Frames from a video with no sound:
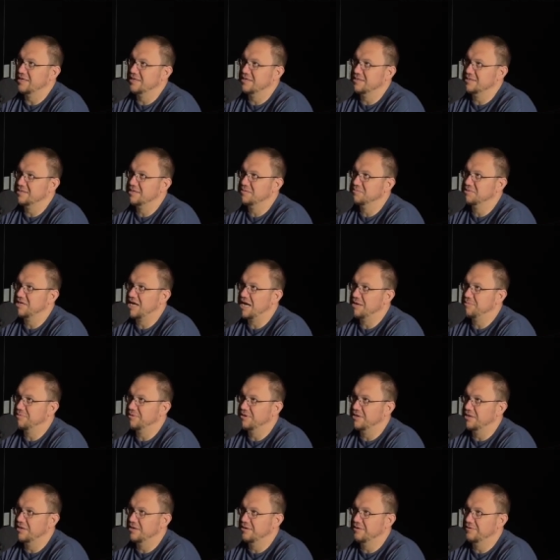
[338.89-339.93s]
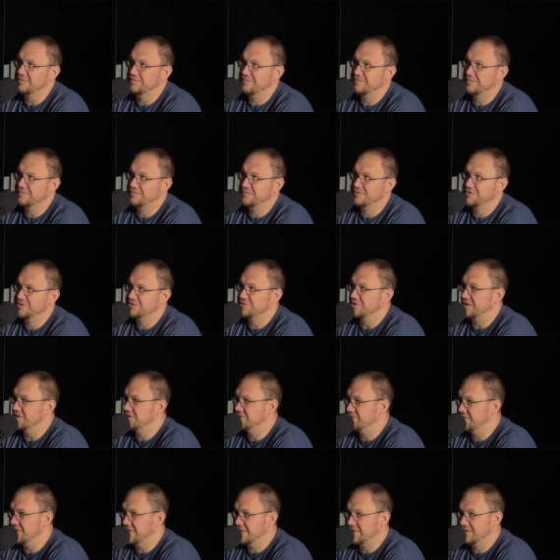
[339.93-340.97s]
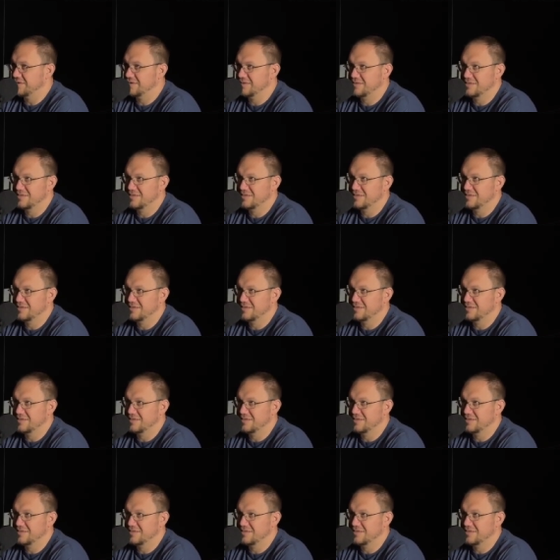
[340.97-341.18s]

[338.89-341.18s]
some type of stress training.